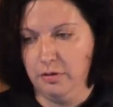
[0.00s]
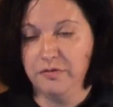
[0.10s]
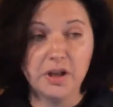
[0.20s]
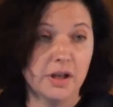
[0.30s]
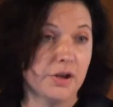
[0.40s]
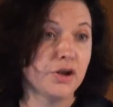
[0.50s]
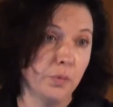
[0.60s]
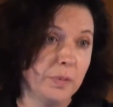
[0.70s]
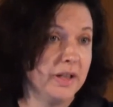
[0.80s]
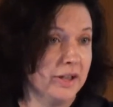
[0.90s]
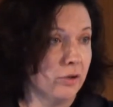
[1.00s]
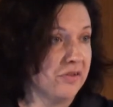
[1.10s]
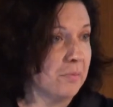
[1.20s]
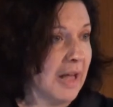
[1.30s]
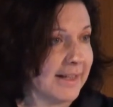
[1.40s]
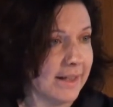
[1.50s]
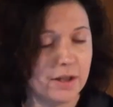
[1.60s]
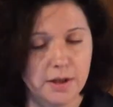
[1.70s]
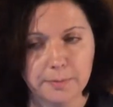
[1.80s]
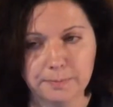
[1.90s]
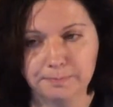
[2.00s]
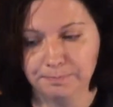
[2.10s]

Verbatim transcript: of the stupidity of the masses,